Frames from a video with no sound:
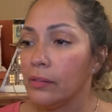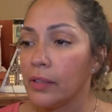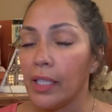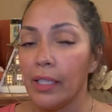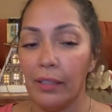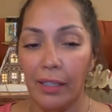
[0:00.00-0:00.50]

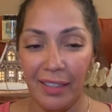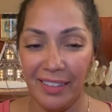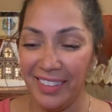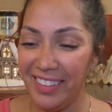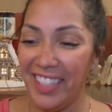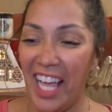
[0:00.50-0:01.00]

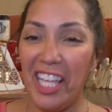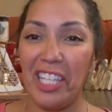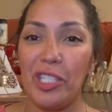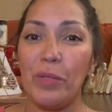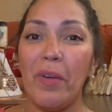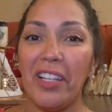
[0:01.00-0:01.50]
I can
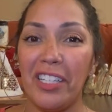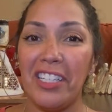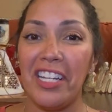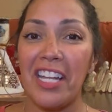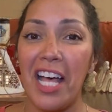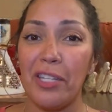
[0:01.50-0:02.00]
smell it in
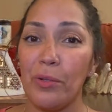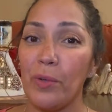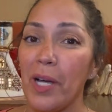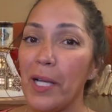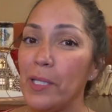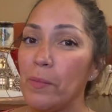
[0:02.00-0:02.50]
the nozzle,
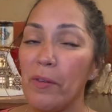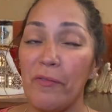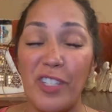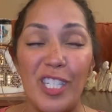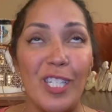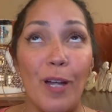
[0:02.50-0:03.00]
guys, but
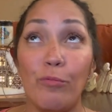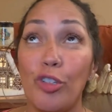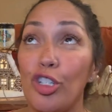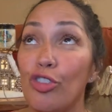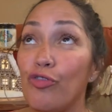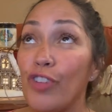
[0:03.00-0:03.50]
for some
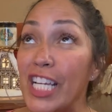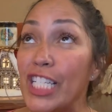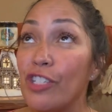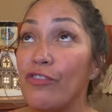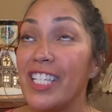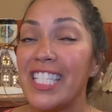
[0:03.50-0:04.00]

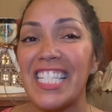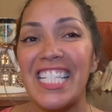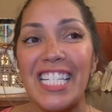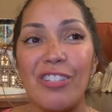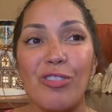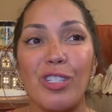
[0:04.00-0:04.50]
strange reason,
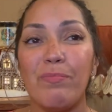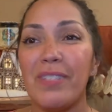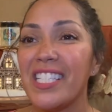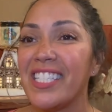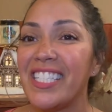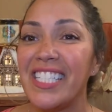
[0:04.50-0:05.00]
I don't
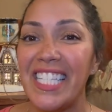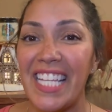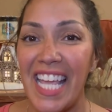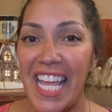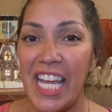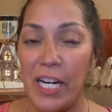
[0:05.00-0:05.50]
smell it in the
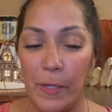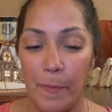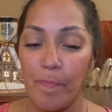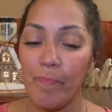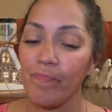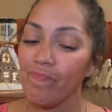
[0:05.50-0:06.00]
air.
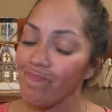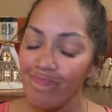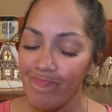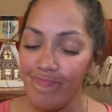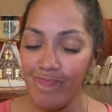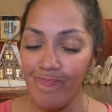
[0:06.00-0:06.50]

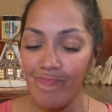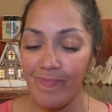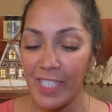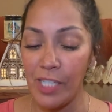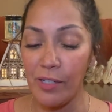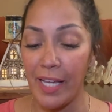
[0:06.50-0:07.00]

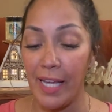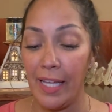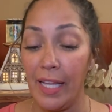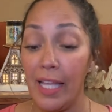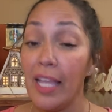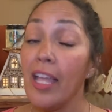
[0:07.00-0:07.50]
Okay.
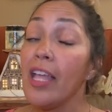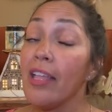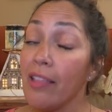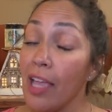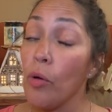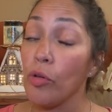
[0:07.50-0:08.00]

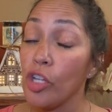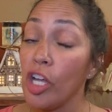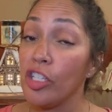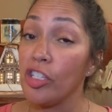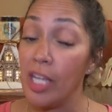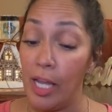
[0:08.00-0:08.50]
It was
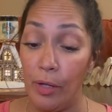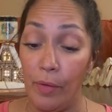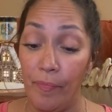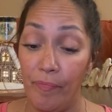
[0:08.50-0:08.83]
on sale.